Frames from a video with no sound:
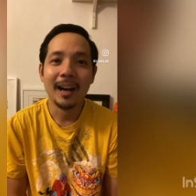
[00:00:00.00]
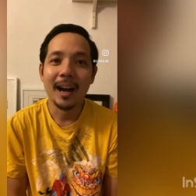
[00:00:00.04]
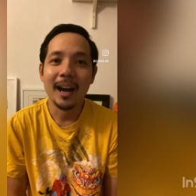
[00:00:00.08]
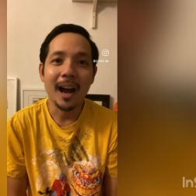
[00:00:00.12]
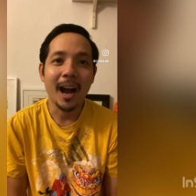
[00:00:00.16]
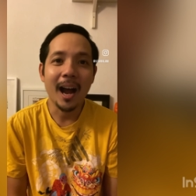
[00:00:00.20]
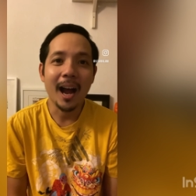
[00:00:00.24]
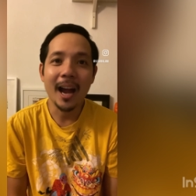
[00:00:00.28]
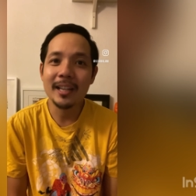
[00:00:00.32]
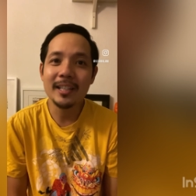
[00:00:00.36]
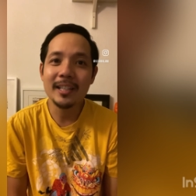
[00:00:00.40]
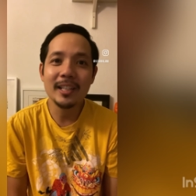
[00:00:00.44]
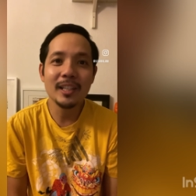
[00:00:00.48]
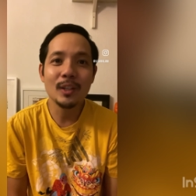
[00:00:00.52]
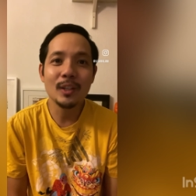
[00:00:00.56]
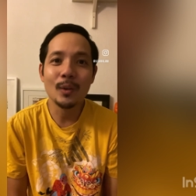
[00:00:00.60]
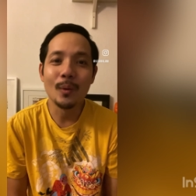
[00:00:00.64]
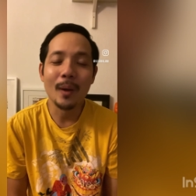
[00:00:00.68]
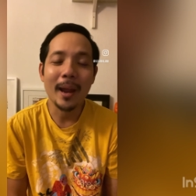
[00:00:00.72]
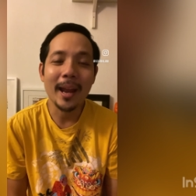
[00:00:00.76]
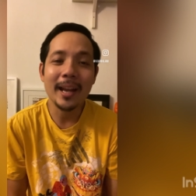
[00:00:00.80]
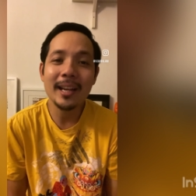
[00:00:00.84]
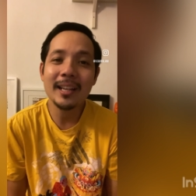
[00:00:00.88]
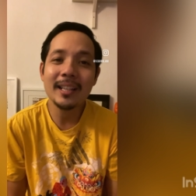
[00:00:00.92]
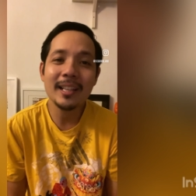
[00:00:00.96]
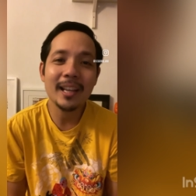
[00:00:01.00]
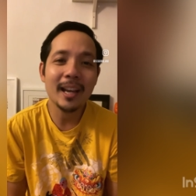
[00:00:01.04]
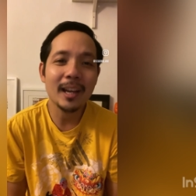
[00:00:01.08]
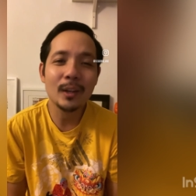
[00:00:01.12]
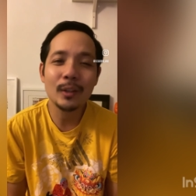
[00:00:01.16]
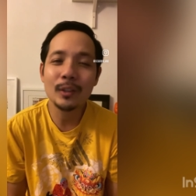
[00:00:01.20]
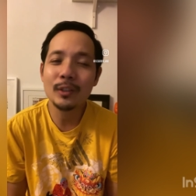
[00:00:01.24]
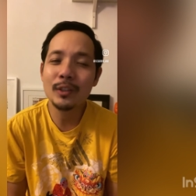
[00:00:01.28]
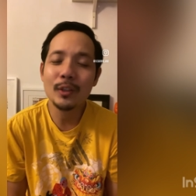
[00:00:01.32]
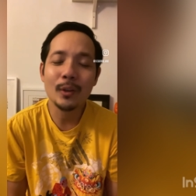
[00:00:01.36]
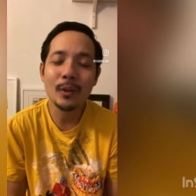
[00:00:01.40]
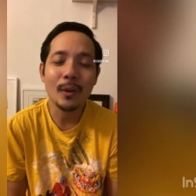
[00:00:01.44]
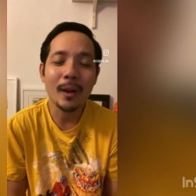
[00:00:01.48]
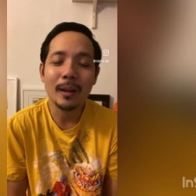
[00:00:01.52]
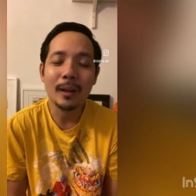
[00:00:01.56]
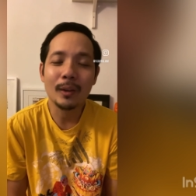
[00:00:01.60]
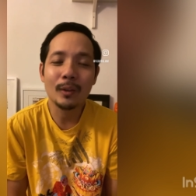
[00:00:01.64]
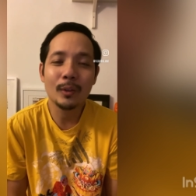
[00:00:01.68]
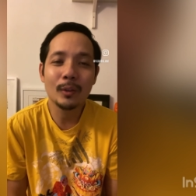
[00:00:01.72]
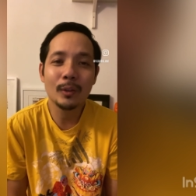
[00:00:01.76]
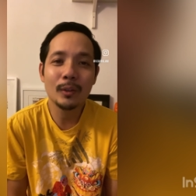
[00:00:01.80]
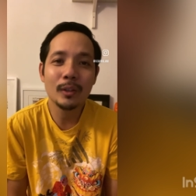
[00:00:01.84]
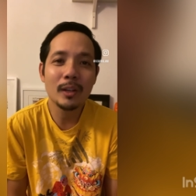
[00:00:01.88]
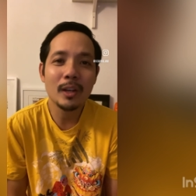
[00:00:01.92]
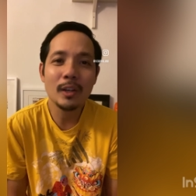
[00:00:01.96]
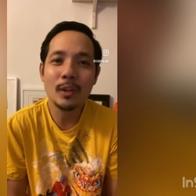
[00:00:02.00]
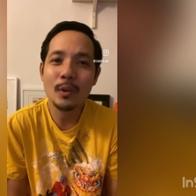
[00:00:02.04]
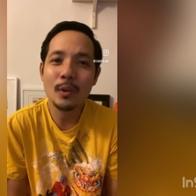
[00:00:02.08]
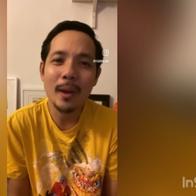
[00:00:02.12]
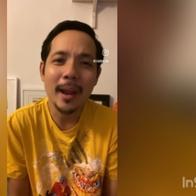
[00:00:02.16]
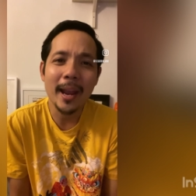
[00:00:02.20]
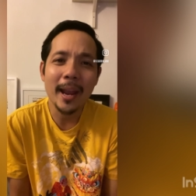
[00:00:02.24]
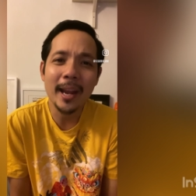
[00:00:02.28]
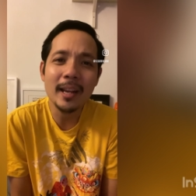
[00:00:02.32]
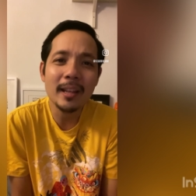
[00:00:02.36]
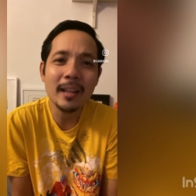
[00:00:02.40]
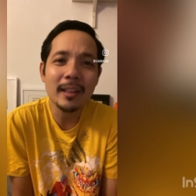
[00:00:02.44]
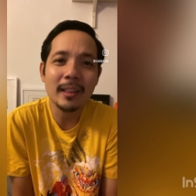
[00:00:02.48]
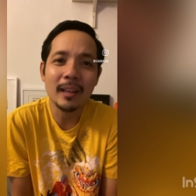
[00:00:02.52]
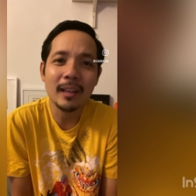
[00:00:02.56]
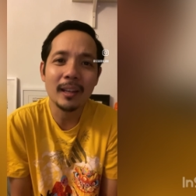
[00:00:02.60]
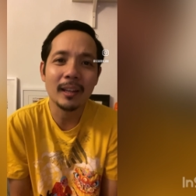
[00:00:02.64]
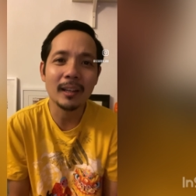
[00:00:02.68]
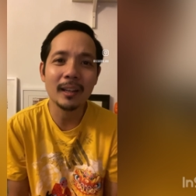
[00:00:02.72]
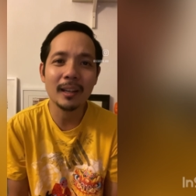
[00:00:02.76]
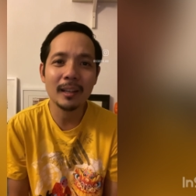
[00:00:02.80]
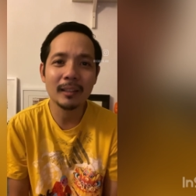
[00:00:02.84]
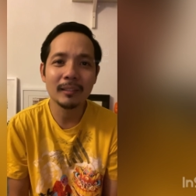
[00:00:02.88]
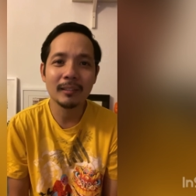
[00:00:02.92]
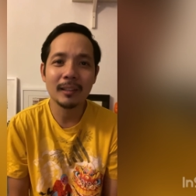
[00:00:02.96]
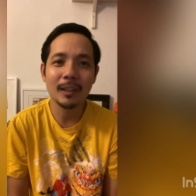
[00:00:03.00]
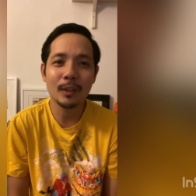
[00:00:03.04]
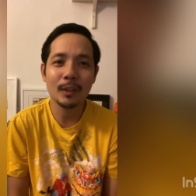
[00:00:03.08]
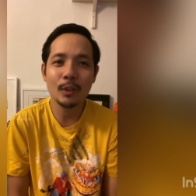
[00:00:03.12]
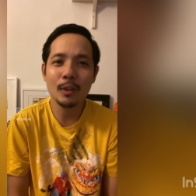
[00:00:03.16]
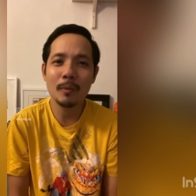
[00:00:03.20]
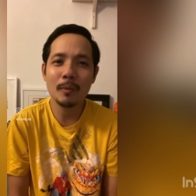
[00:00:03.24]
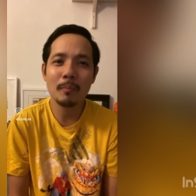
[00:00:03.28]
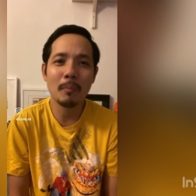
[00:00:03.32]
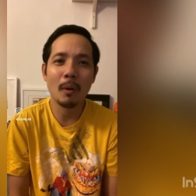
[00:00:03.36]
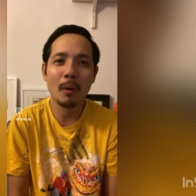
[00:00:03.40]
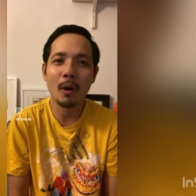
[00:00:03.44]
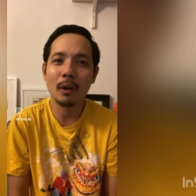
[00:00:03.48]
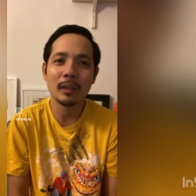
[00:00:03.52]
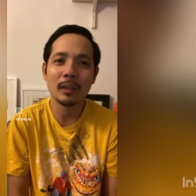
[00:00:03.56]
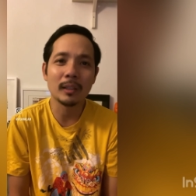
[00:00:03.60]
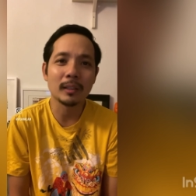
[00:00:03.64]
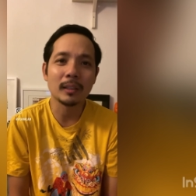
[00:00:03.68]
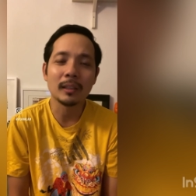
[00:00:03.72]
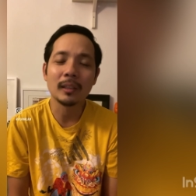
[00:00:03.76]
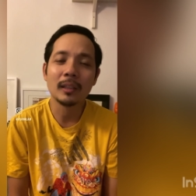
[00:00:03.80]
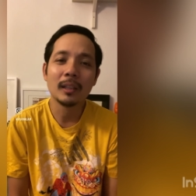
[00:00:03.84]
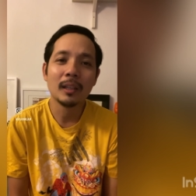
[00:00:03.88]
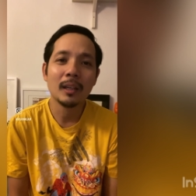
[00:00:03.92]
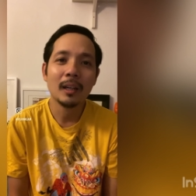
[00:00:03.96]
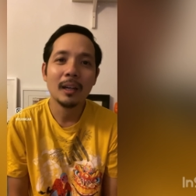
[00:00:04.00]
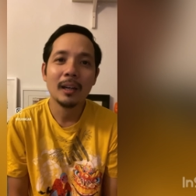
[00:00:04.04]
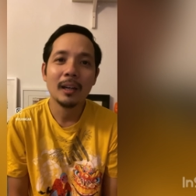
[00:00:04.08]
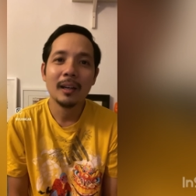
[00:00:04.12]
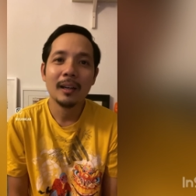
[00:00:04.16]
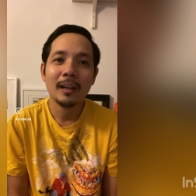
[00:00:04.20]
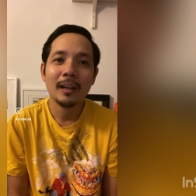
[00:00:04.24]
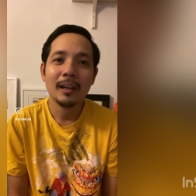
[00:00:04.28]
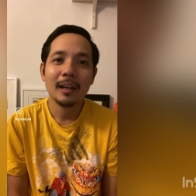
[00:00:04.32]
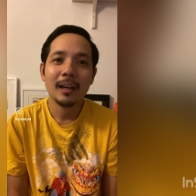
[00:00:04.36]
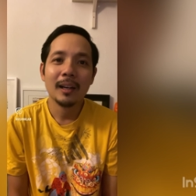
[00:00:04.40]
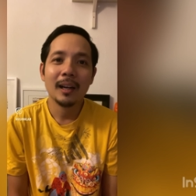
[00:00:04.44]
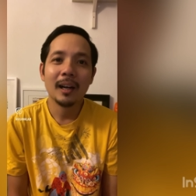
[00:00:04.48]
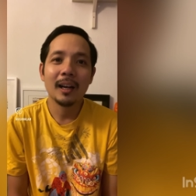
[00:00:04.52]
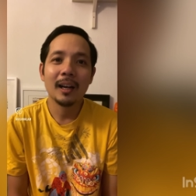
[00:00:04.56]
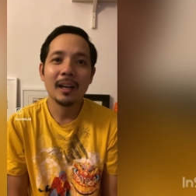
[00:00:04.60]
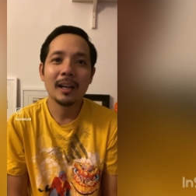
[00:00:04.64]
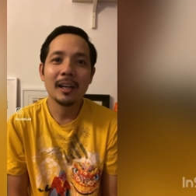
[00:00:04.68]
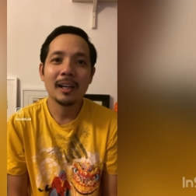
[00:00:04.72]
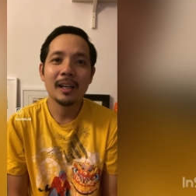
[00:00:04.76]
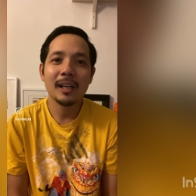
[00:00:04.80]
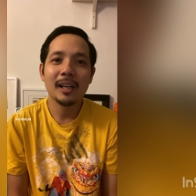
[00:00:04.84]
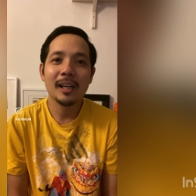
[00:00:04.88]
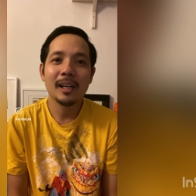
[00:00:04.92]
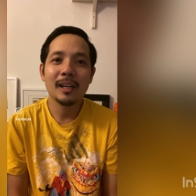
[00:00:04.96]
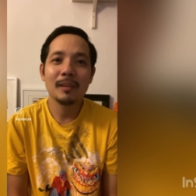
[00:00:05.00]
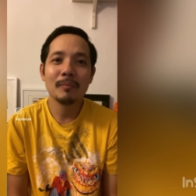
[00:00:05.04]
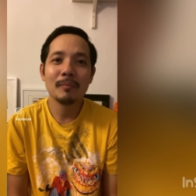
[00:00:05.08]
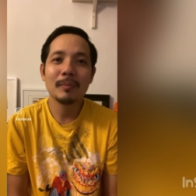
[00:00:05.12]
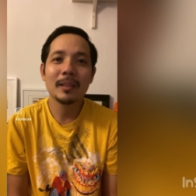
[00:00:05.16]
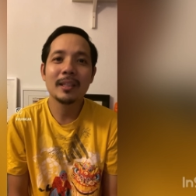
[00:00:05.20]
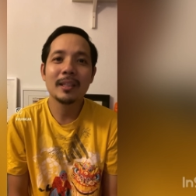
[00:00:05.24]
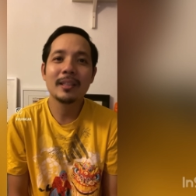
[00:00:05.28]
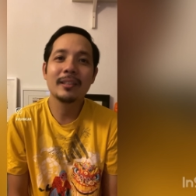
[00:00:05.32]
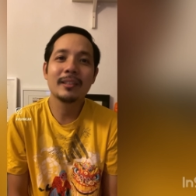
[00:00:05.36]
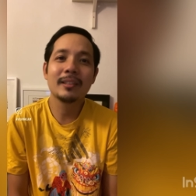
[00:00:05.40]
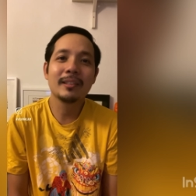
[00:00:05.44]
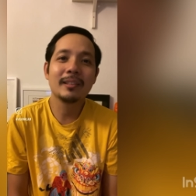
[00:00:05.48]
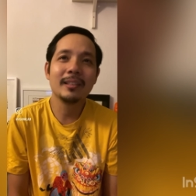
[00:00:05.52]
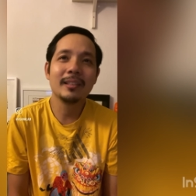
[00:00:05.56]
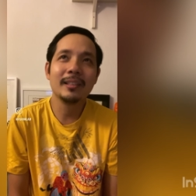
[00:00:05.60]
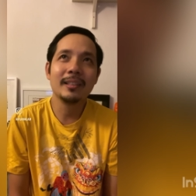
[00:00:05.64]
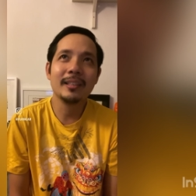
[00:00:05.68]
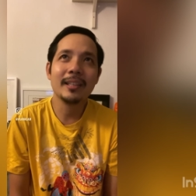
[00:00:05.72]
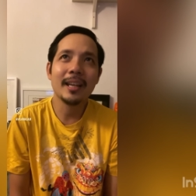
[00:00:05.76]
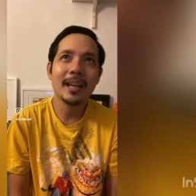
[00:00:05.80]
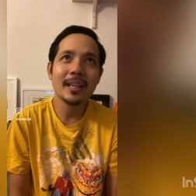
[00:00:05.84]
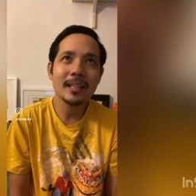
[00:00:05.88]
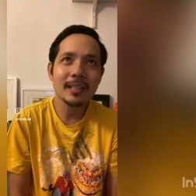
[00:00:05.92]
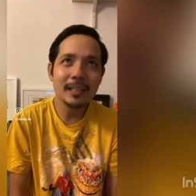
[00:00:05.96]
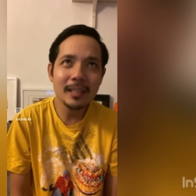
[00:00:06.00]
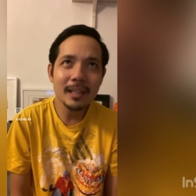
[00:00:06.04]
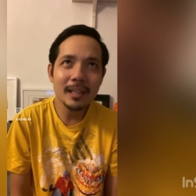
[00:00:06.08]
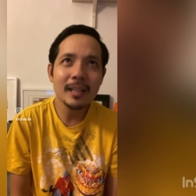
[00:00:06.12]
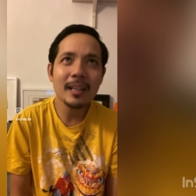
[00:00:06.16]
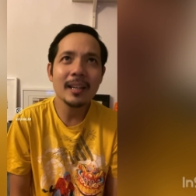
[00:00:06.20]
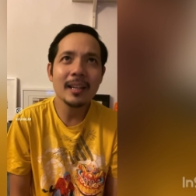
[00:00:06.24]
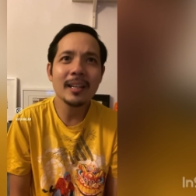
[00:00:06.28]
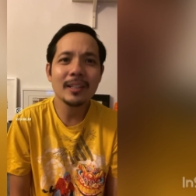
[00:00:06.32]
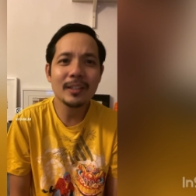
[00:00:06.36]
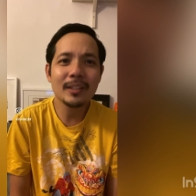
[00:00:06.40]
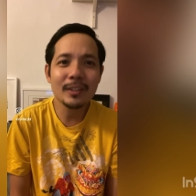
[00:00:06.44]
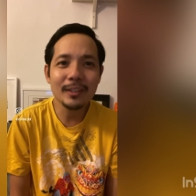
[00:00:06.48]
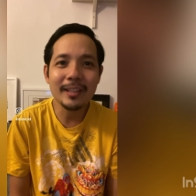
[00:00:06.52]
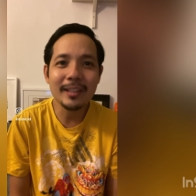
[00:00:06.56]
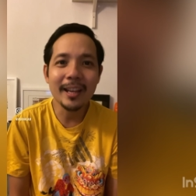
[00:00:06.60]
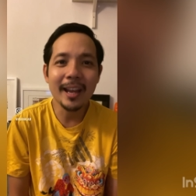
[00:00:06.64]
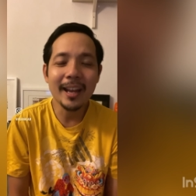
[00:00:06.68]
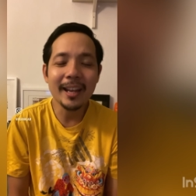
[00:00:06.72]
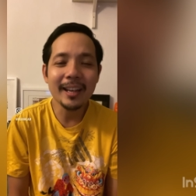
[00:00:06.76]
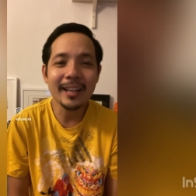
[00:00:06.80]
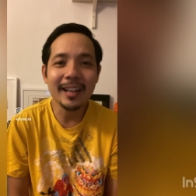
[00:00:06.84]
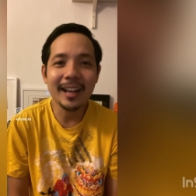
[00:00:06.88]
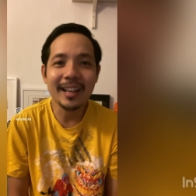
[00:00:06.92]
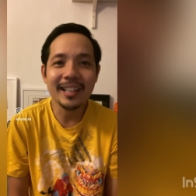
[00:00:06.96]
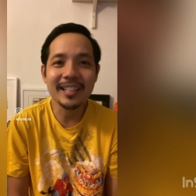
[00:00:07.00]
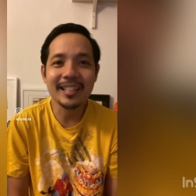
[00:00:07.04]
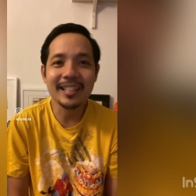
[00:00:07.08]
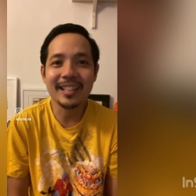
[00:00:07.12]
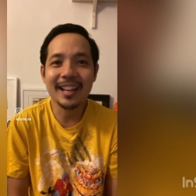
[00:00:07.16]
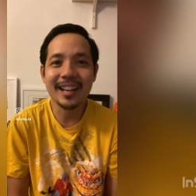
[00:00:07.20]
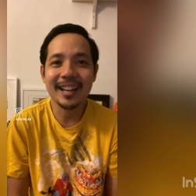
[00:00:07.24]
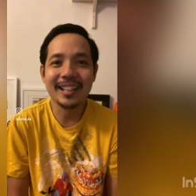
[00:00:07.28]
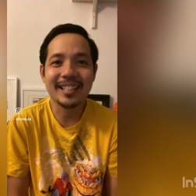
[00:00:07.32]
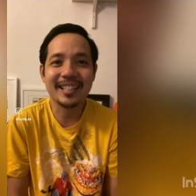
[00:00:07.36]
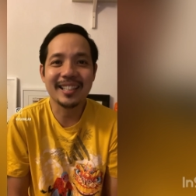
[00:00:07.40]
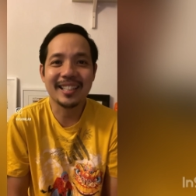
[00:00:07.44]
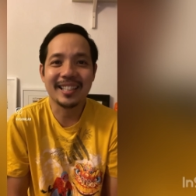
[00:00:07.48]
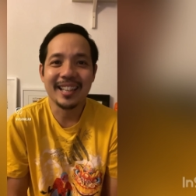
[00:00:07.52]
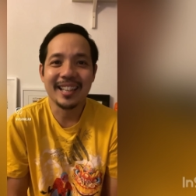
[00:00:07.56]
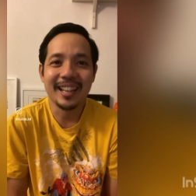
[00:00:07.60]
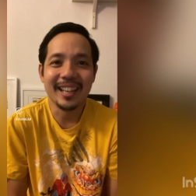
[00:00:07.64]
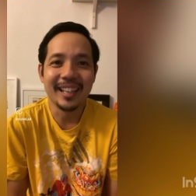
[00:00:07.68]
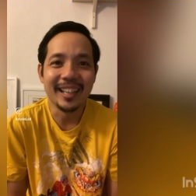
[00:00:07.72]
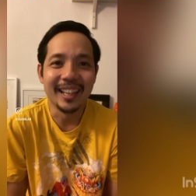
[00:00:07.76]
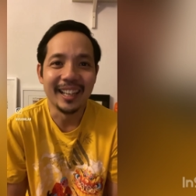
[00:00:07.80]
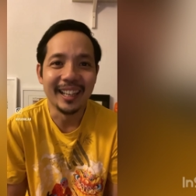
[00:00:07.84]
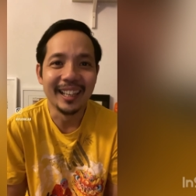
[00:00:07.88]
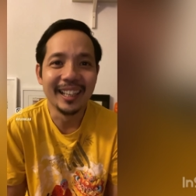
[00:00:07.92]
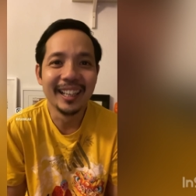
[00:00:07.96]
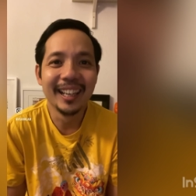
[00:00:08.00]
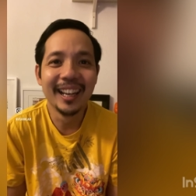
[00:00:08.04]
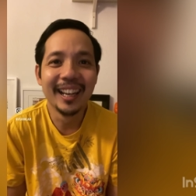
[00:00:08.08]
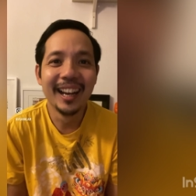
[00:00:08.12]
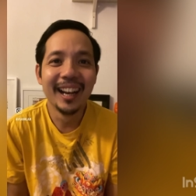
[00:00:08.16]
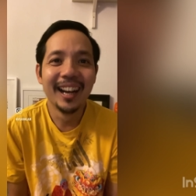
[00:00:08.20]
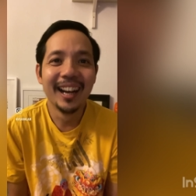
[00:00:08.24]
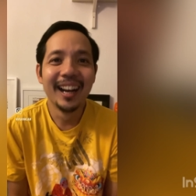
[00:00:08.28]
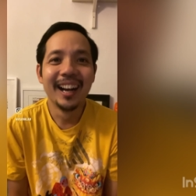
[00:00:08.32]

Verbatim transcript: I didn't do anything. I could do, couldn't do anything. I couldn't bother. Uh, but yesterday and today, I start singing